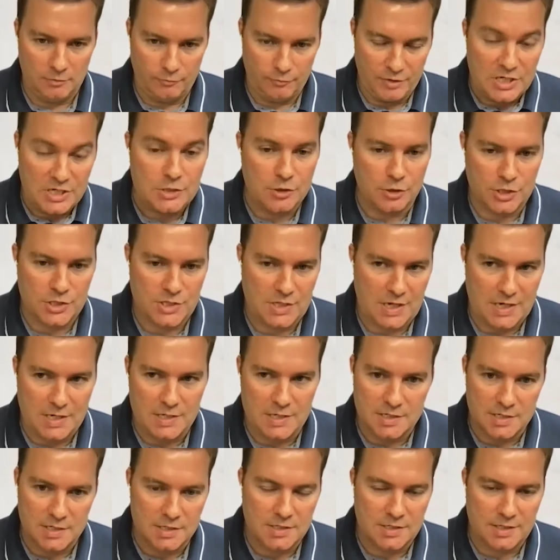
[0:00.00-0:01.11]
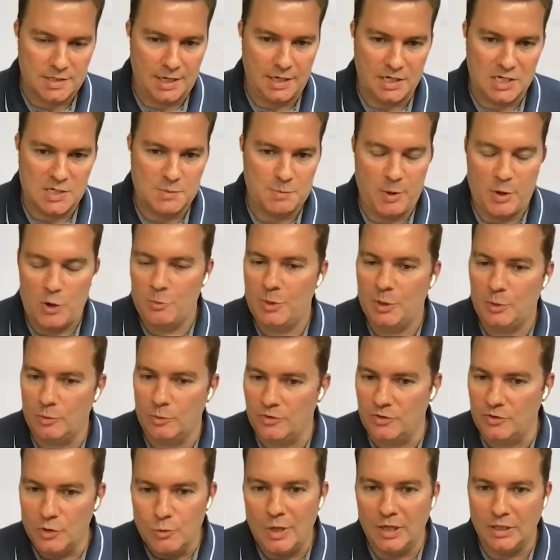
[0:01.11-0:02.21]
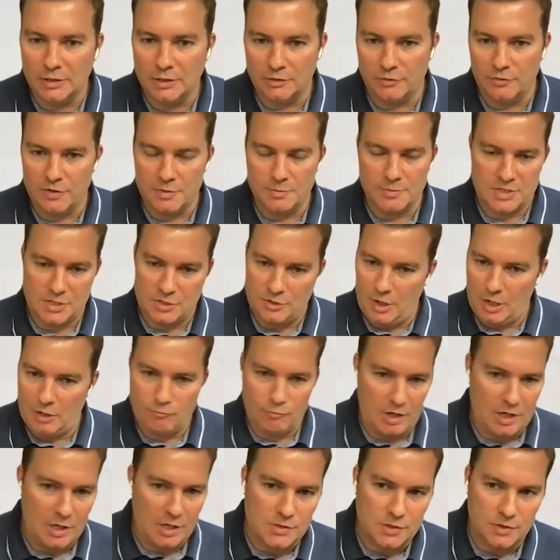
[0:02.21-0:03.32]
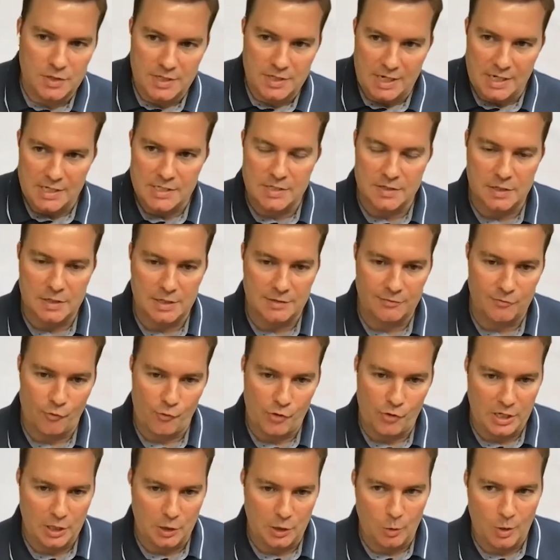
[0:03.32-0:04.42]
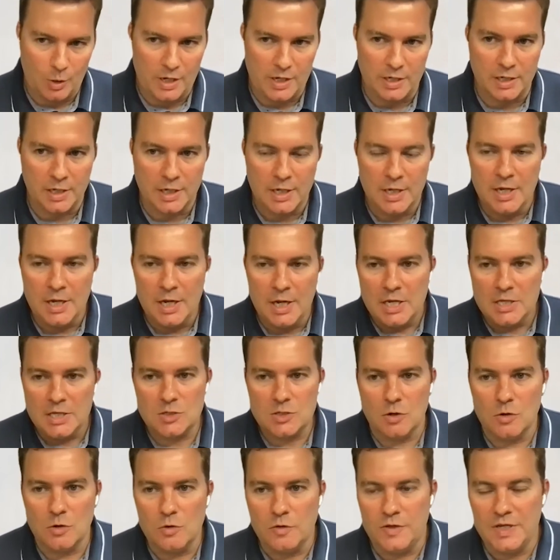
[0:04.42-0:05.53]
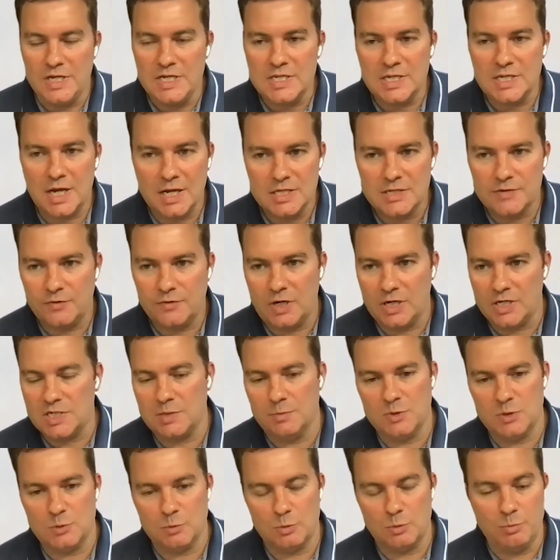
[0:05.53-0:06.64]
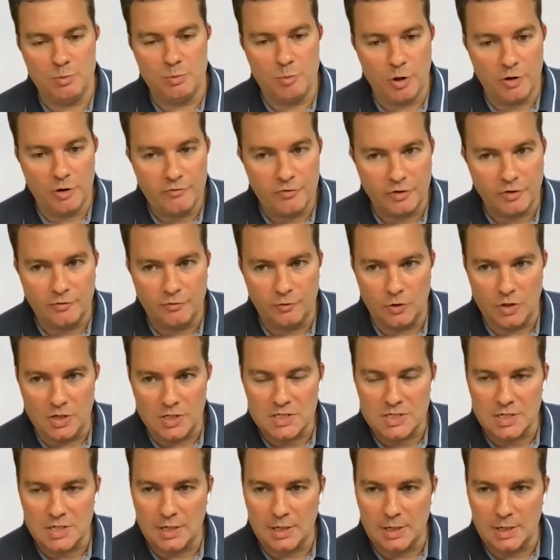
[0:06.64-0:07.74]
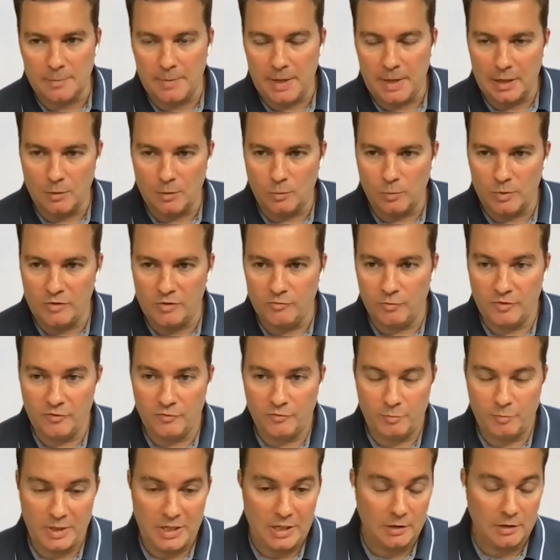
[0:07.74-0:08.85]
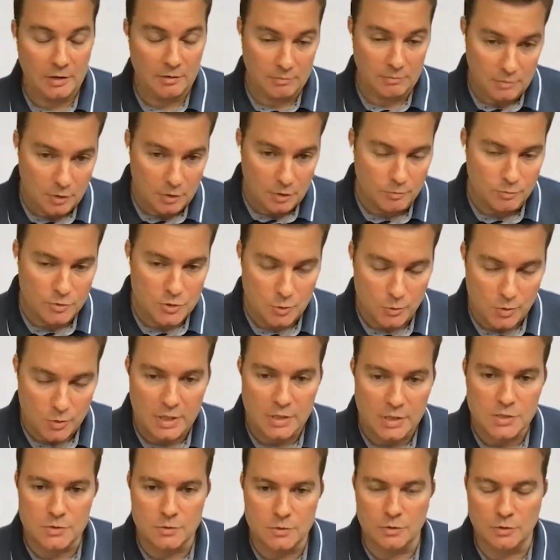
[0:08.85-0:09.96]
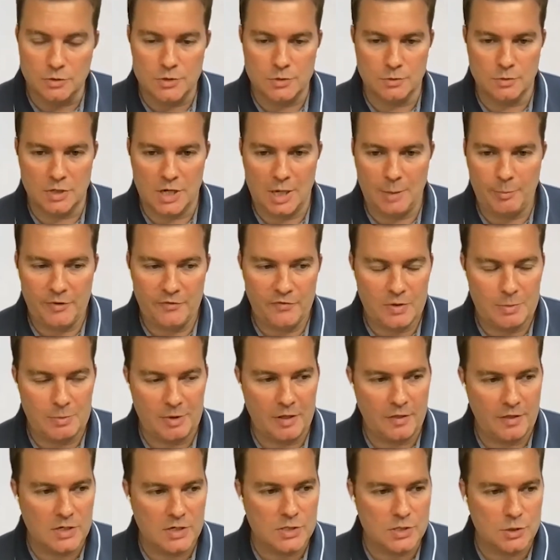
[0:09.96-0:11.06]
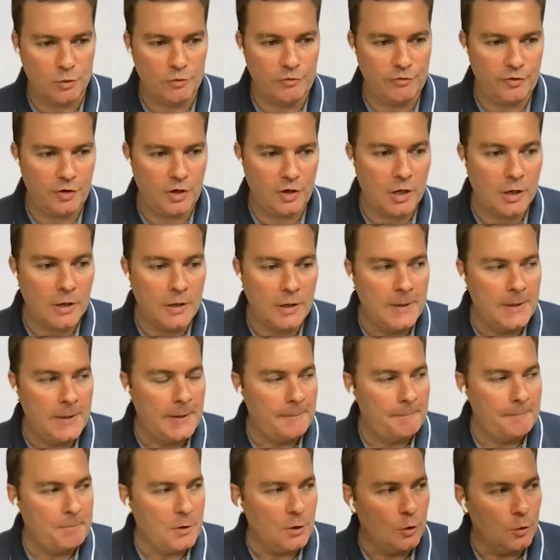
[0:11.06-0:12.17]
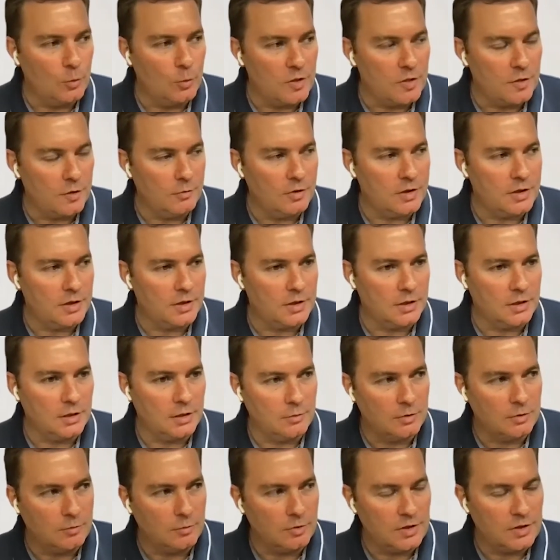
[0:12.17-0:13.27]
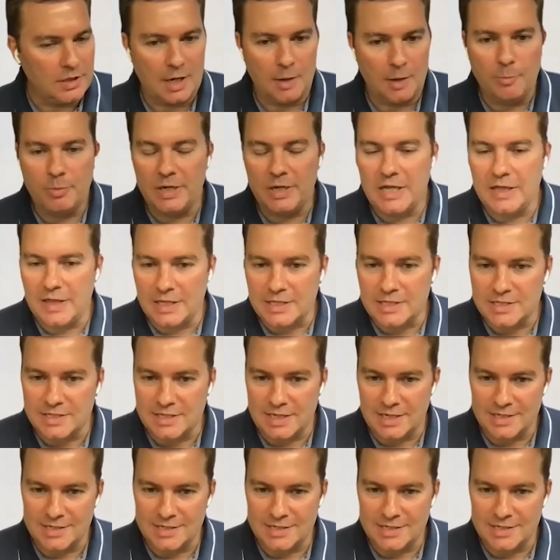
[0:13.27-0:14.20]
research scientists can experiment with new algorithms and run it on the data that they've already acquired. So these kinds of customers would be perfect for us, and we've been talking to a couple of them. I think so far, with the company that's